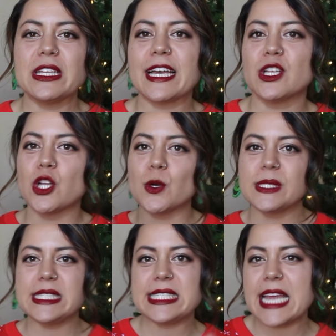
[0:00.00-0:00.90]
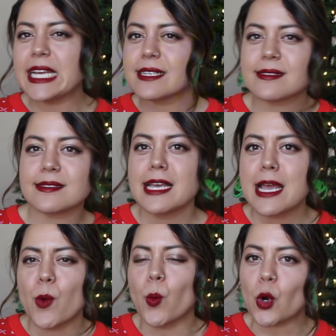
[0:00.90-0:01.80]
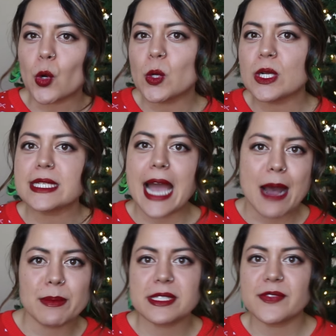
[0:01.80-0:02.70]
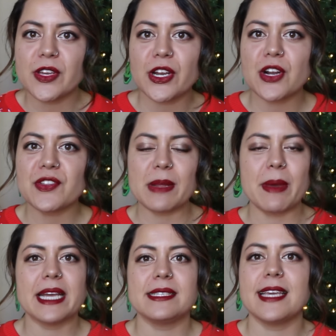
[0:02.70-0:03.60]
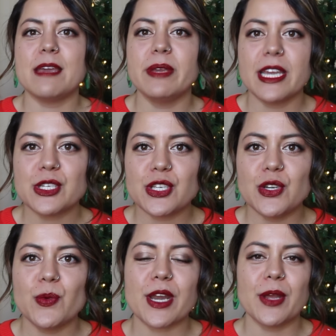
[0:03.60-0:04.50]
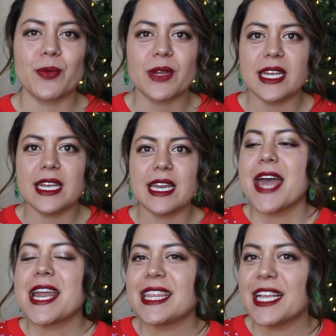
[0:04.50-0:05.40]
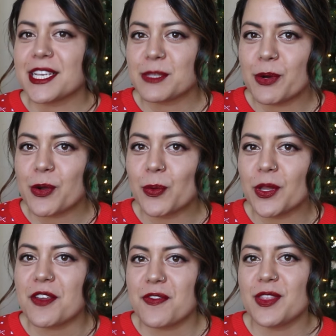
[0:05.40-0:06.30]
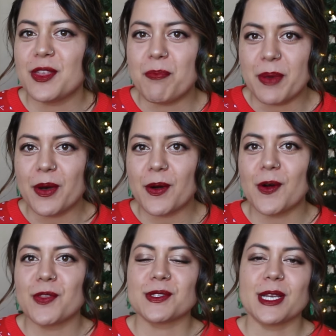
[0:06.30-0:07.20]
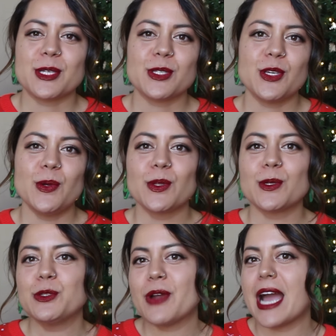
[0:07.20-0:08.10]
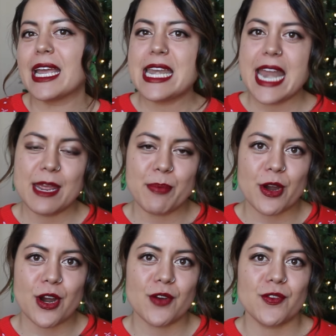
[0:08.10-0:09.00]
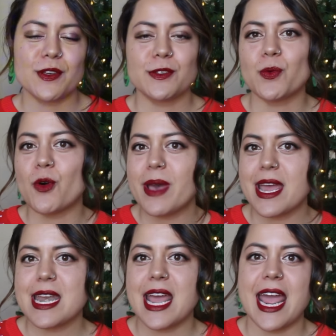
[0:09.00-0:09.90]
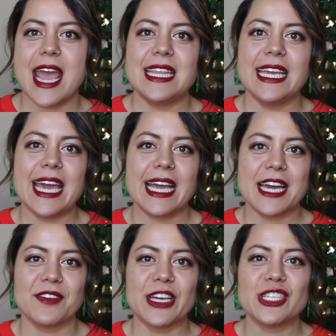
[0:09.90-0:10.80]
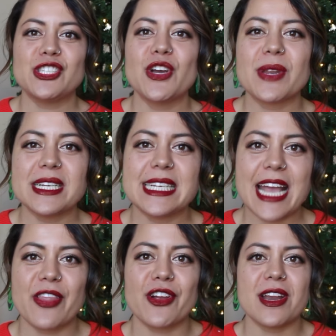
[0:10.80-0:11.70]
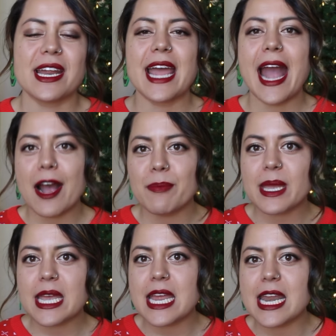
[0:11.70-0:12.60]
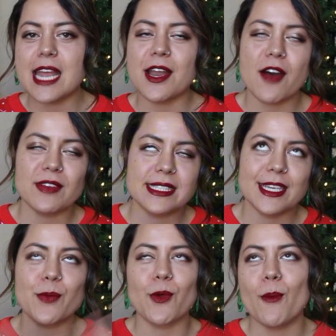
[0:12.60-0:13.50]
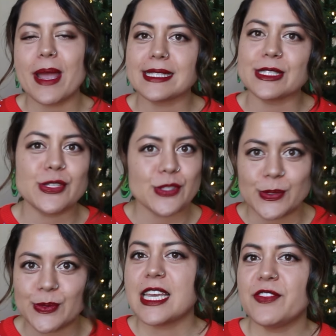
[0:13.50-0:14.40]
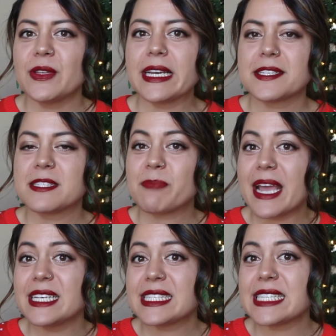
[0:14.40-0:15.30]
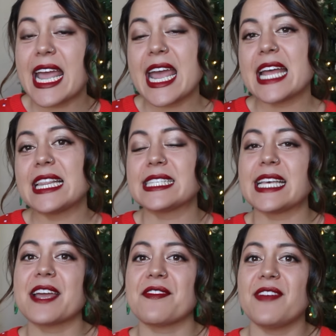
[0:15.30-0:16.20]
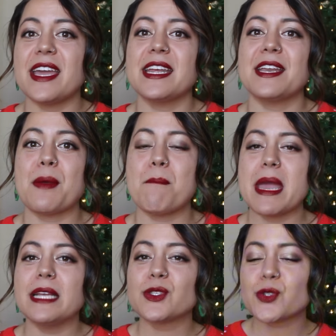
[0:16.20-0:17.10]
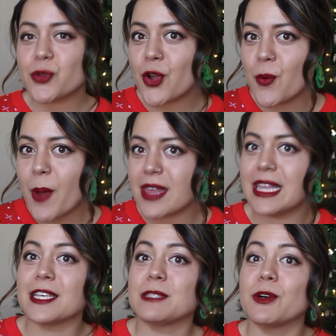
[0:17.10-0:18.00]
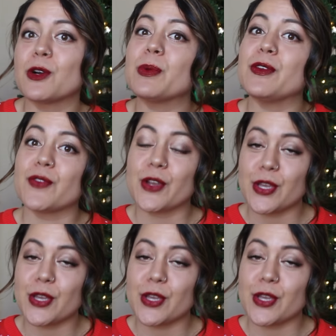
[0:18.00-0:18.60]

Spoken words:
like low stakes world atmosphere that I'm like escaping into when I read. And I think this book will really fit the bill. There's like this cute little dragon neighbor for this woman and they get kind of like snowed in together in a cabin and obviously romance ensues. If you like spice and this like faded mates trope, I think this book will be for